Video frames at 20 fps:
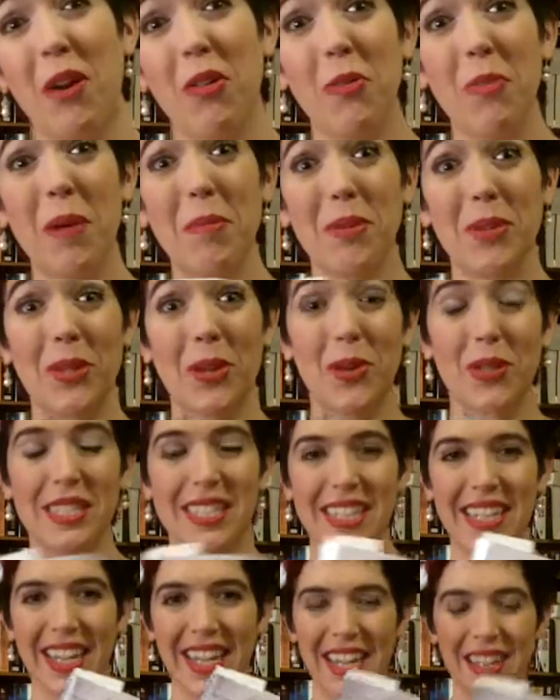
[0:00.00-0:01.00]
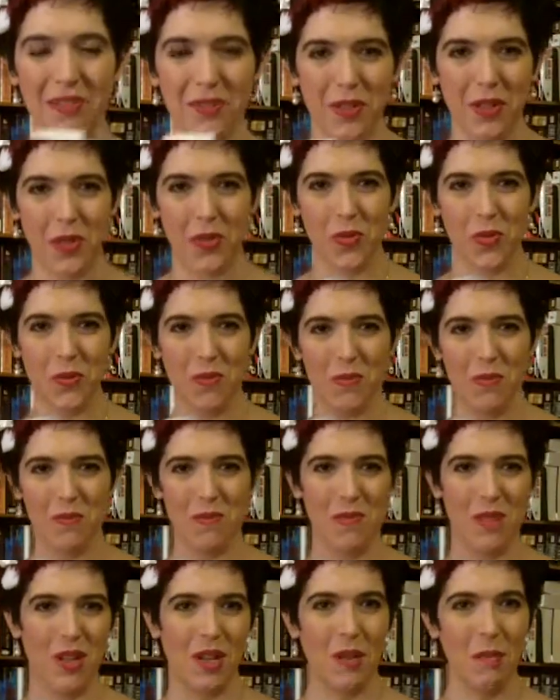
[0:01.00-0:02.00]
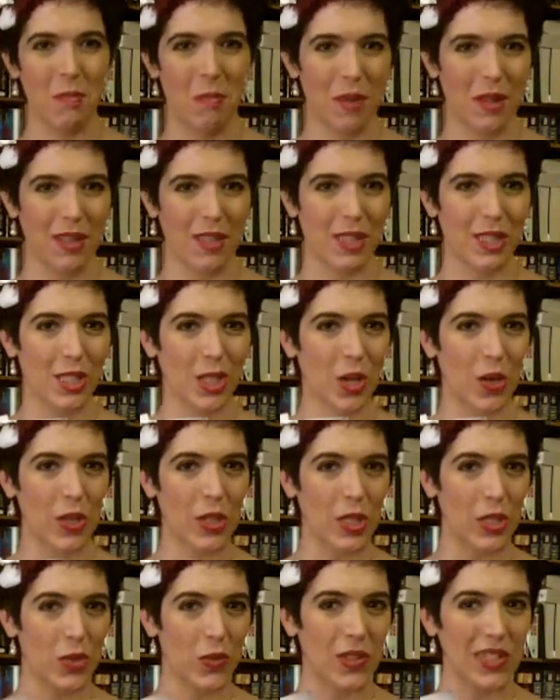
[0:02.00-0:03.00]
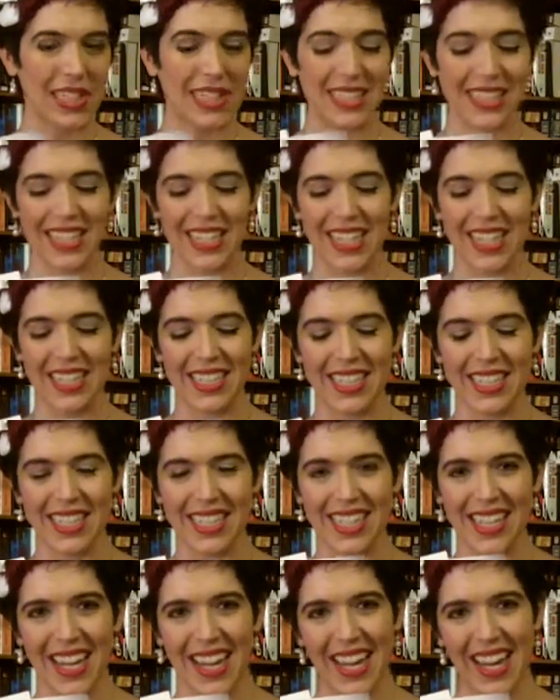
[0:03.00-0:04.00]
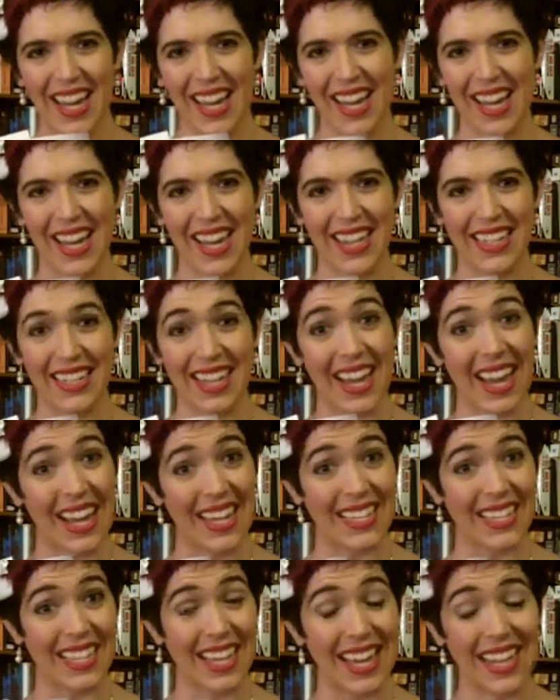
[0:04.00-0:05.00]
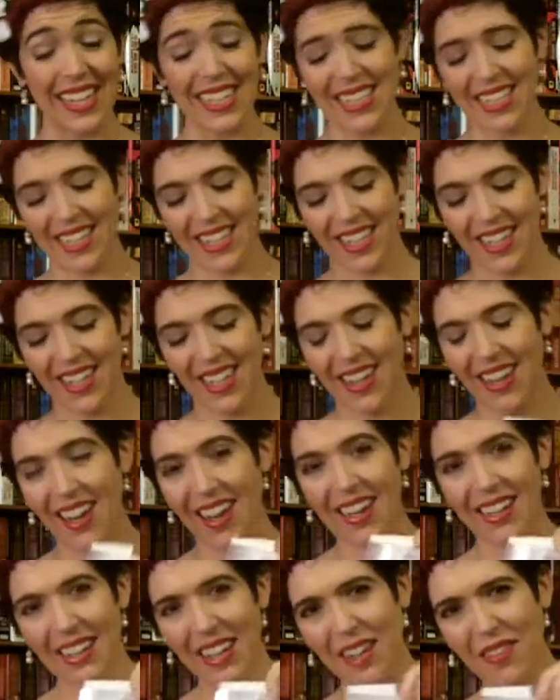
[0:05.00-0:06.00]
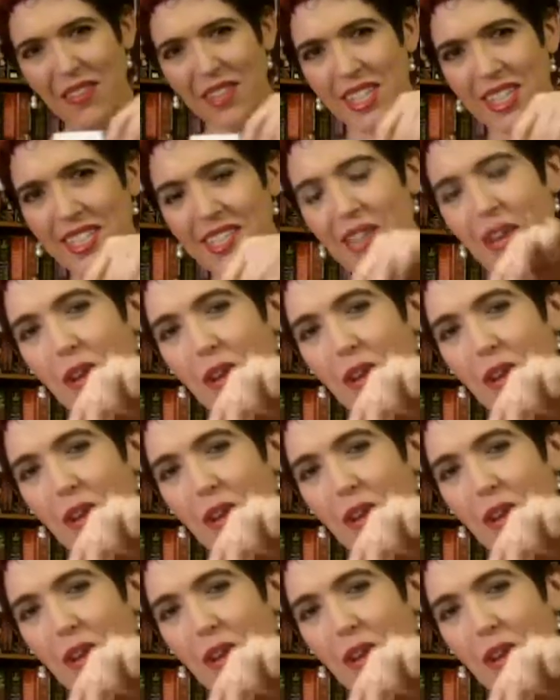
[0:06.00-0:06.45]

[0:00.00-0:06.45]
remember noticing it a few months ago on the new release list, and I had to get it. I love this